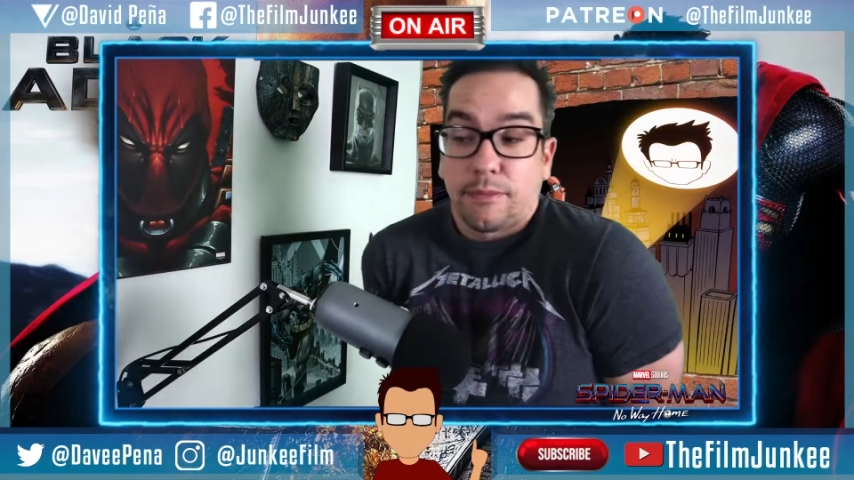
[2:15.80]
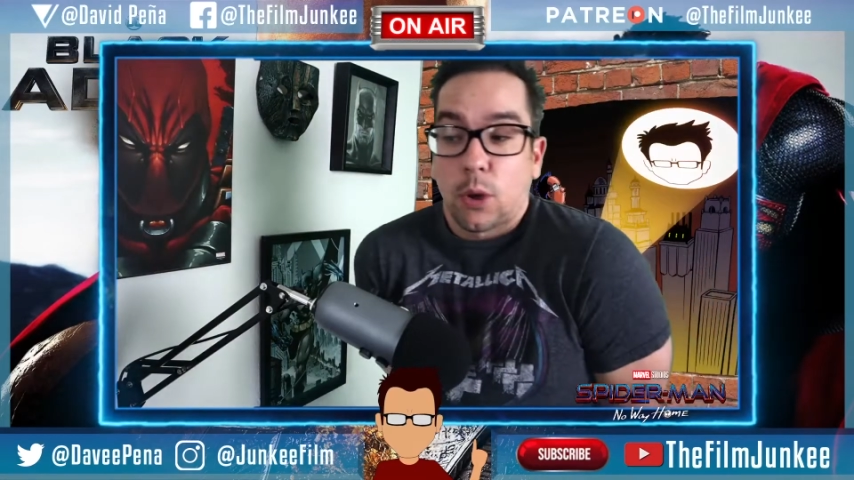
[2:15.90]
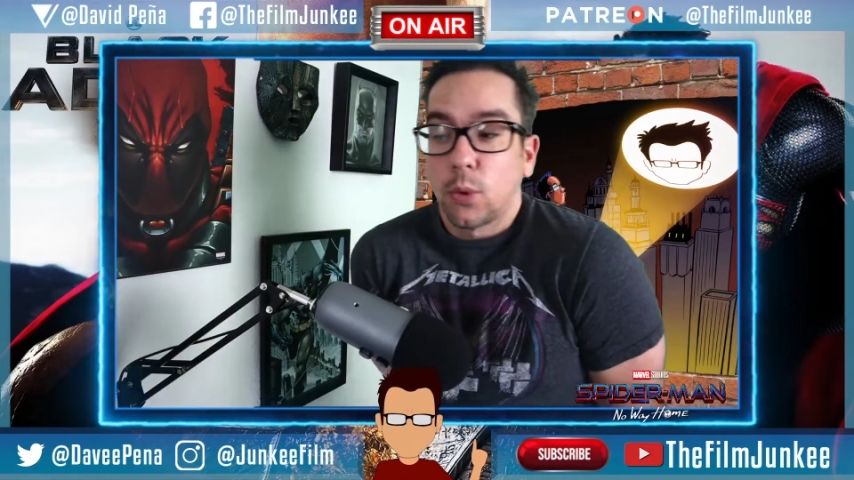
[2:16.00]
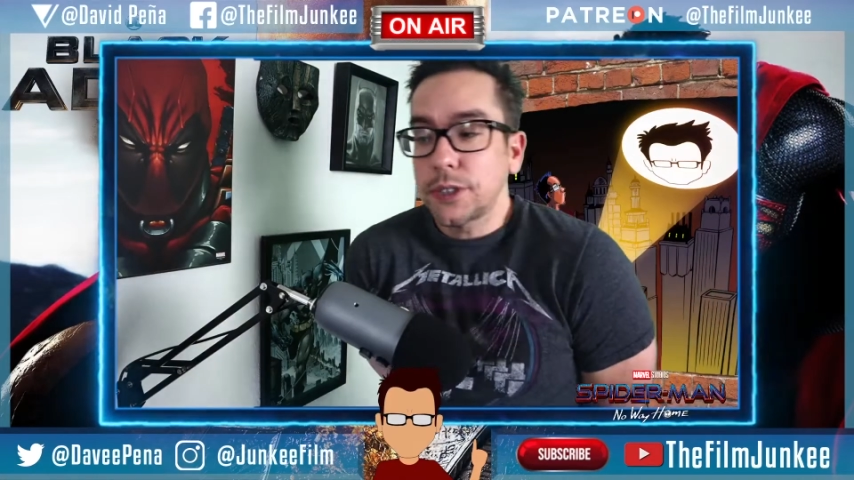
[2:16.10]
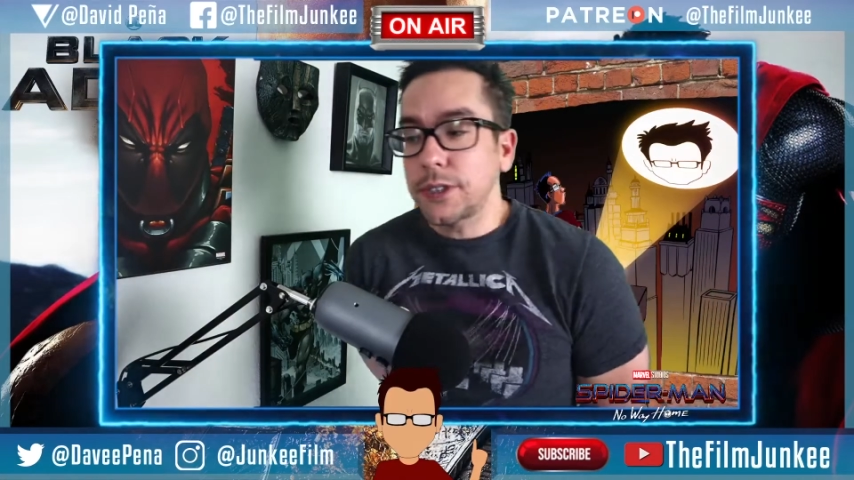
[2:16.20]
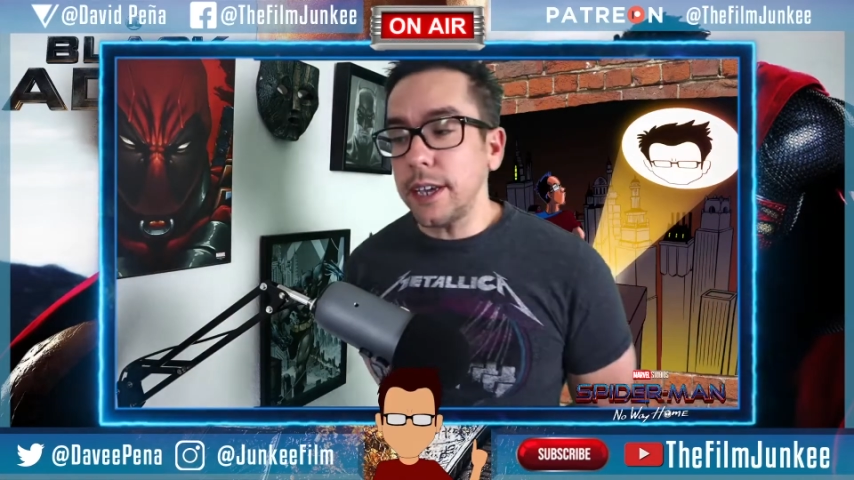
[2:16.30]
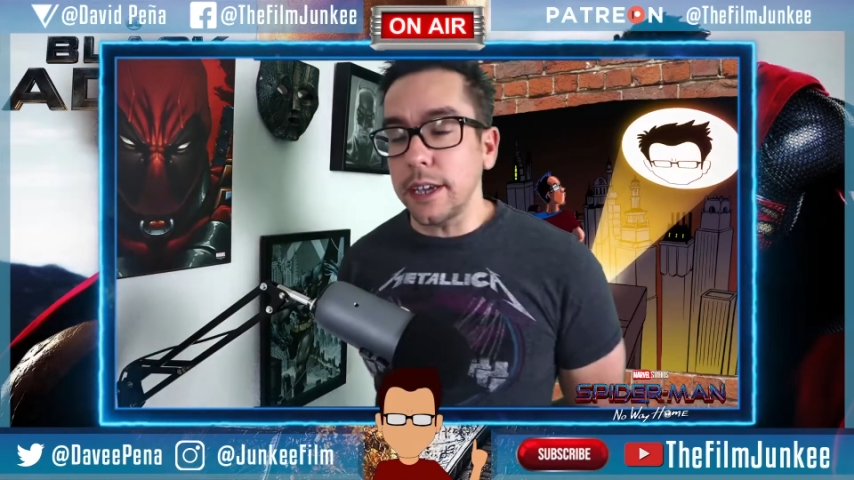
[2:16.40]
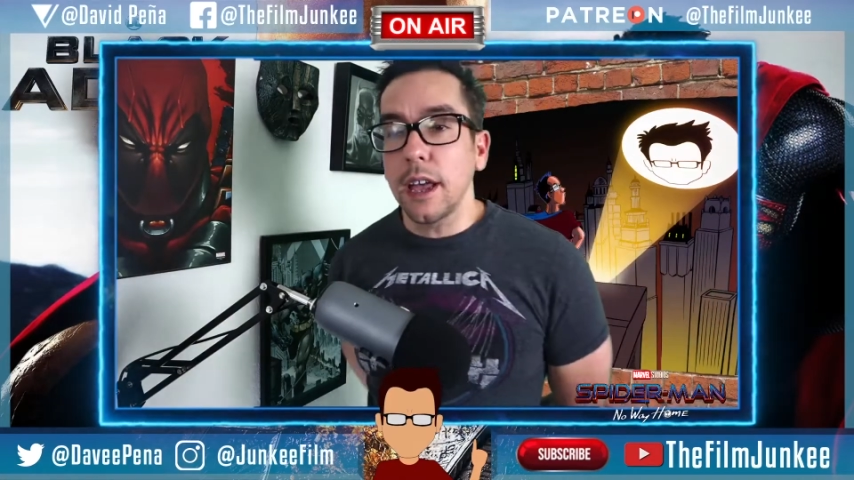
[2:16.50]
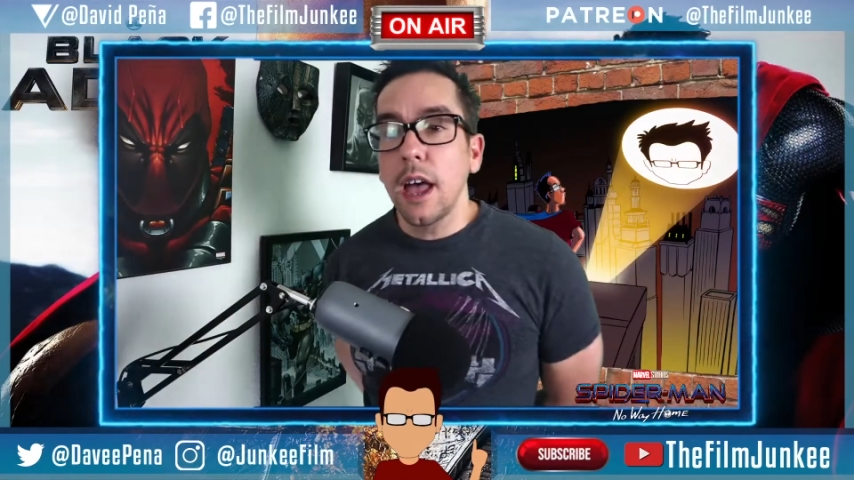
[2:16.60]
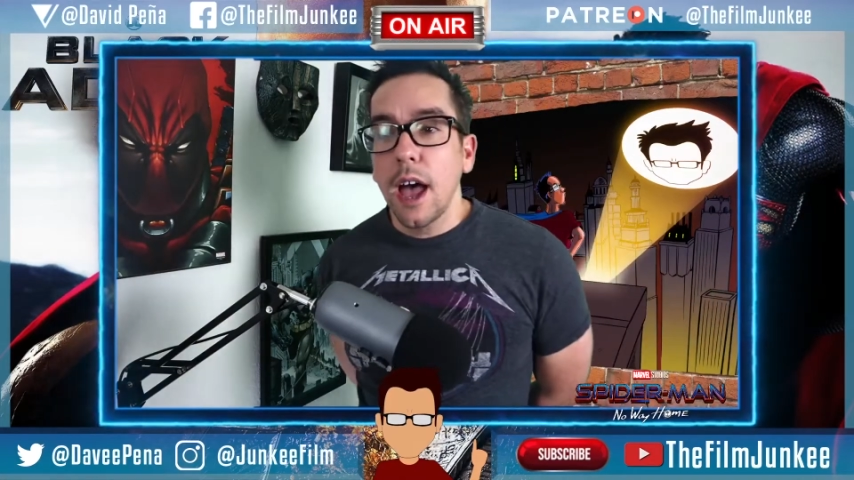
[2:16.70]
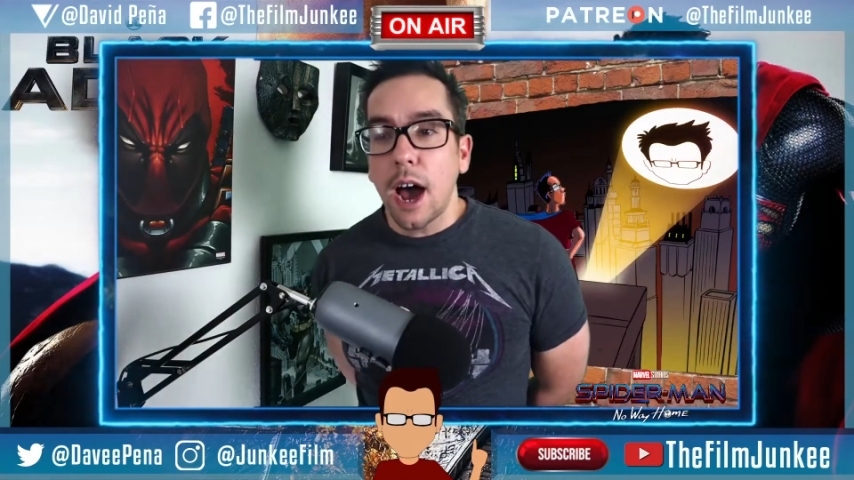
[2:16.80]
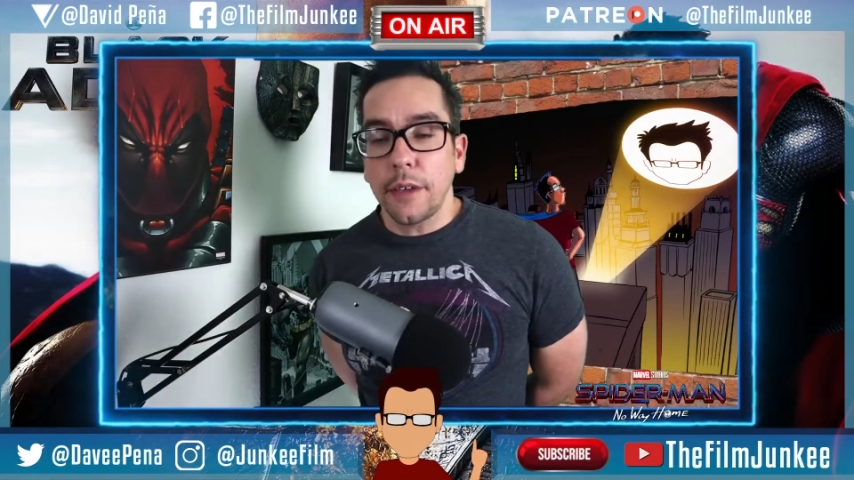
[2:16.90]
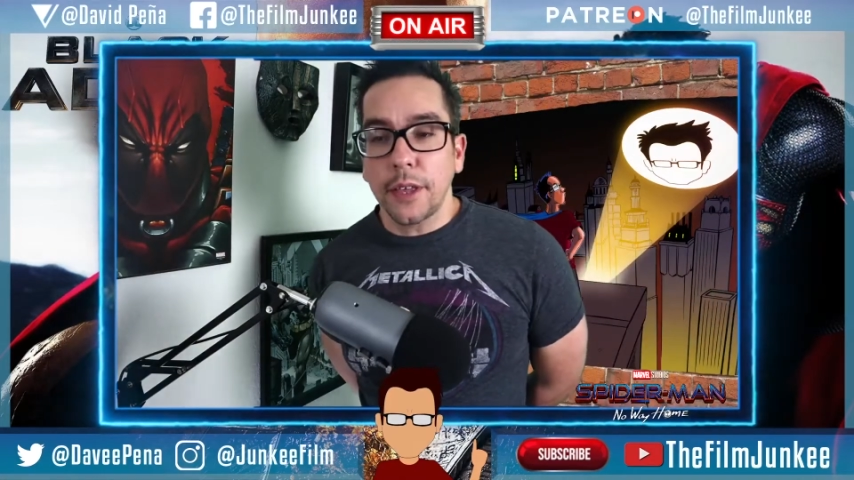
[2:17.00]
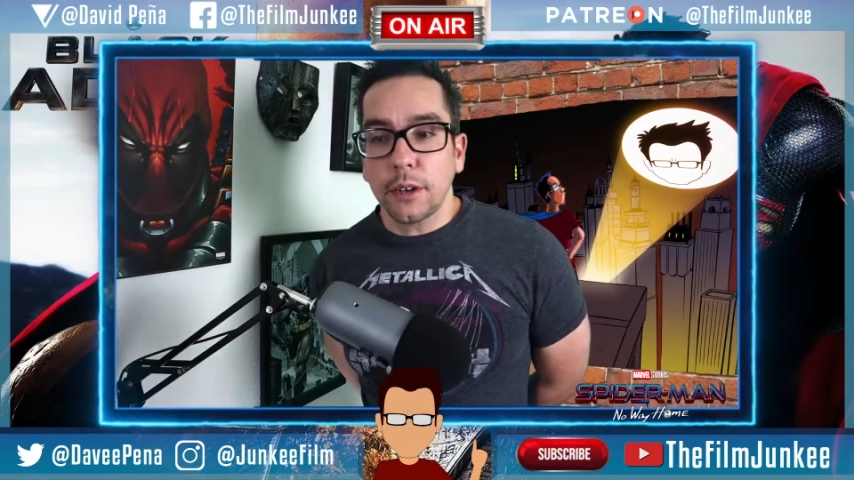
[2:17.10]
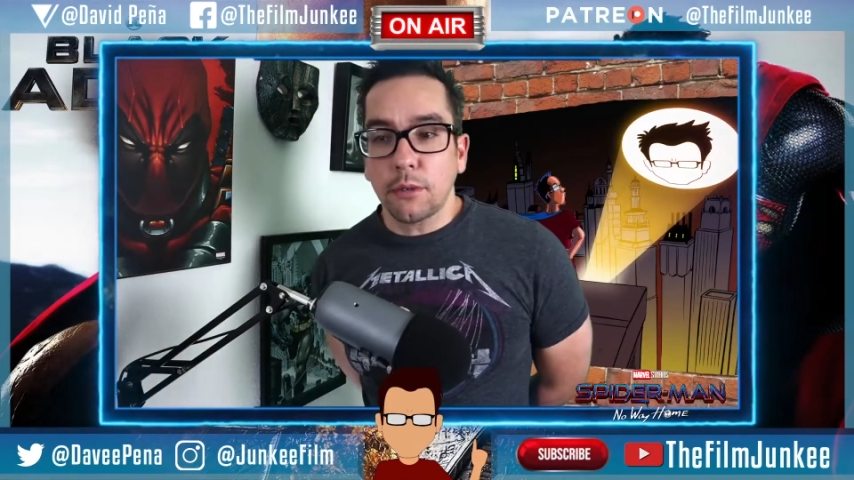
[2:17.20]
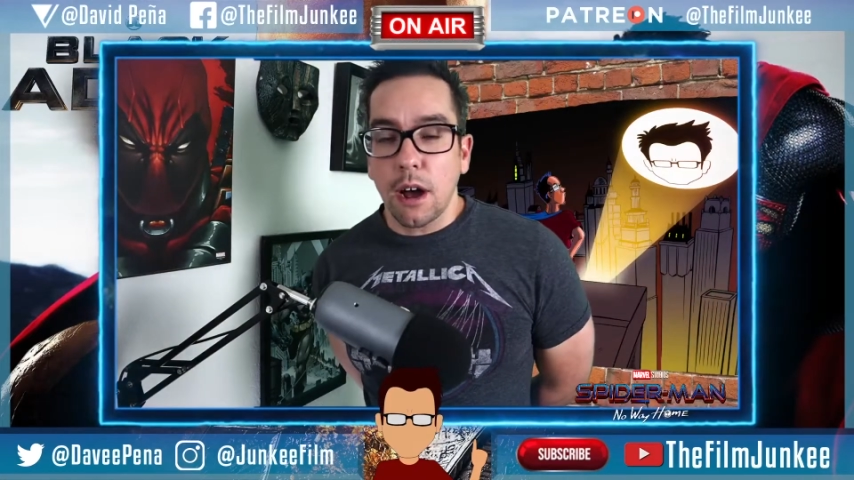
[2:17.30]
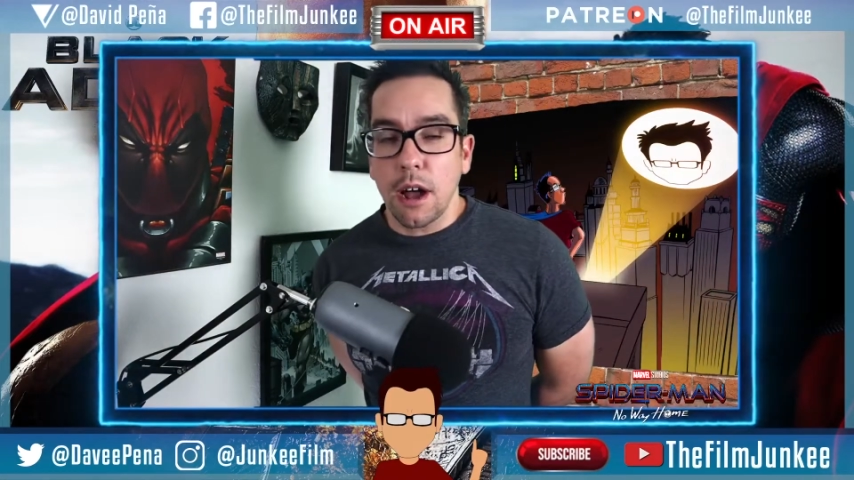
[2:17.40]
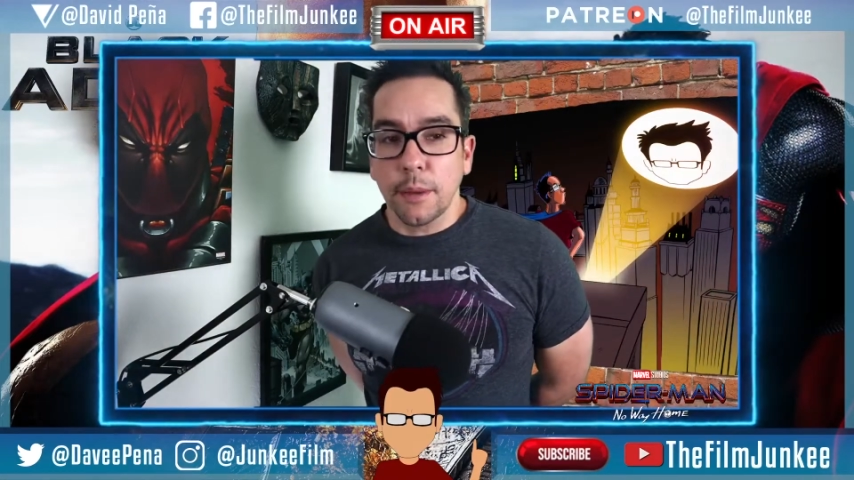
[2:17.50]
we'll see. I think uh,